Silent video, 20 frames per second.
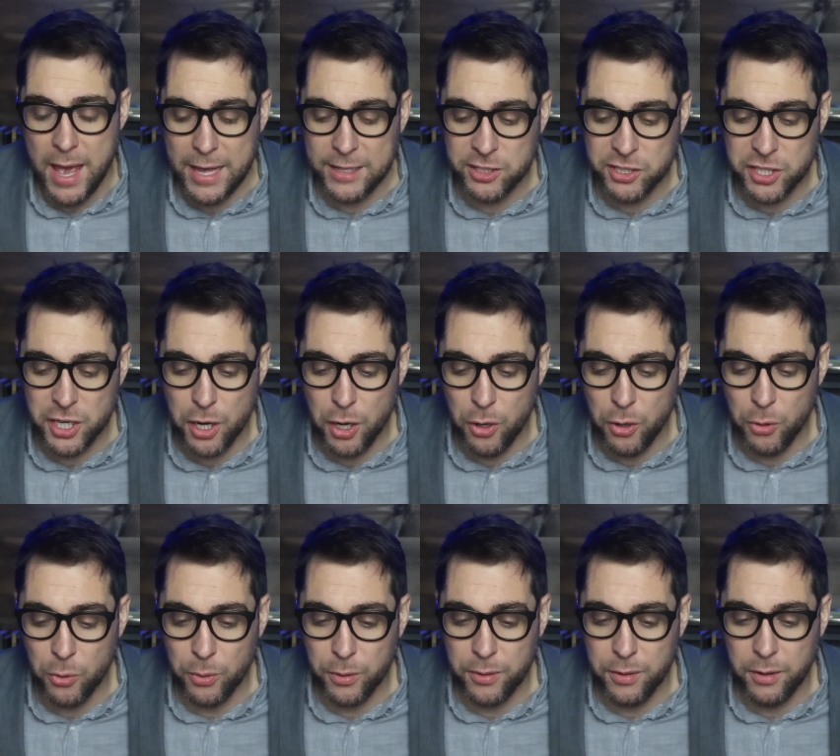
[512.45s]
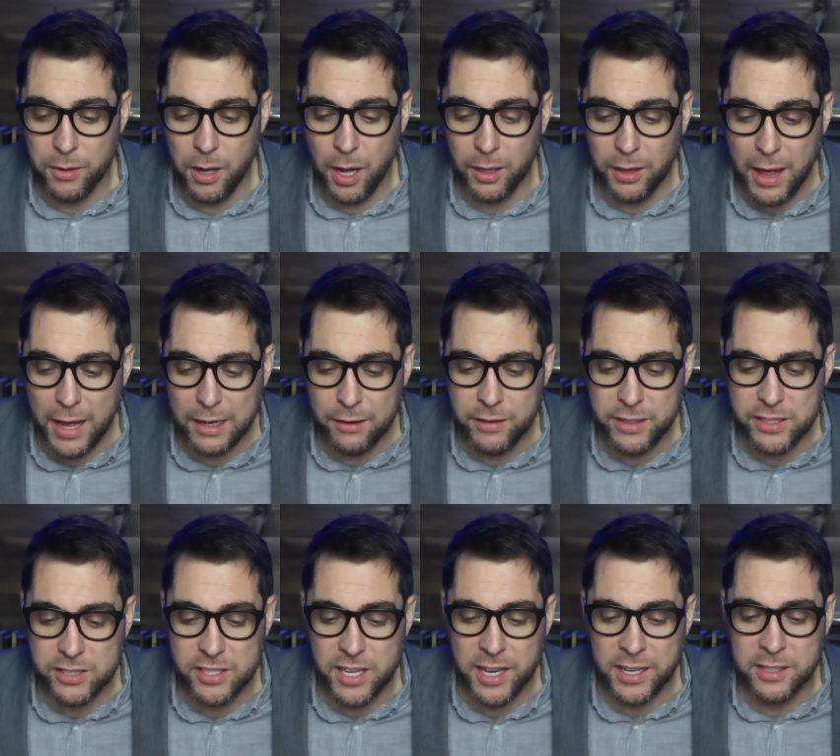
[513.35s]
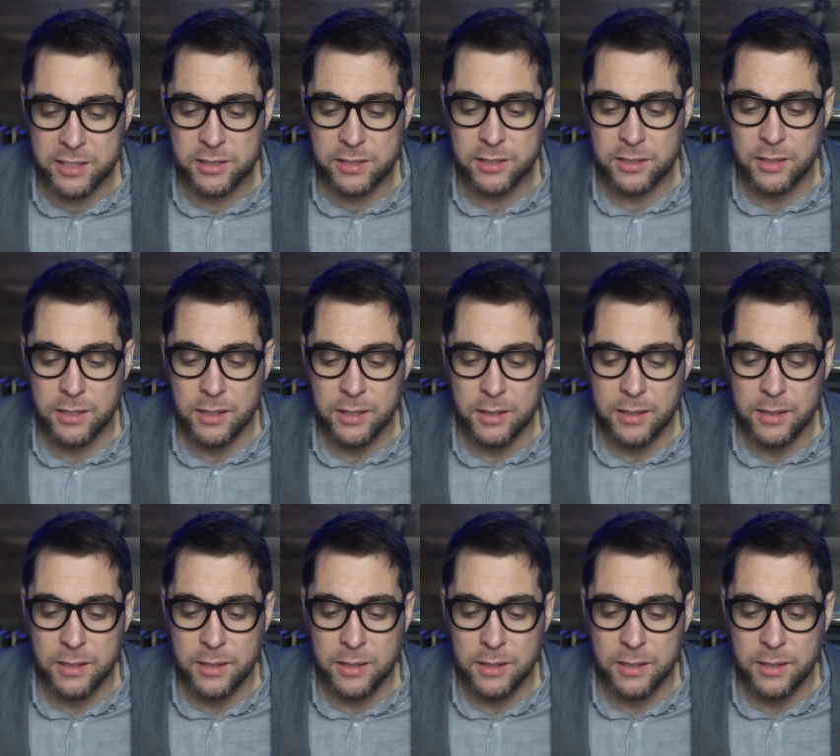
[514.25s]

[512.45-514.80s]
And so a lot of these things,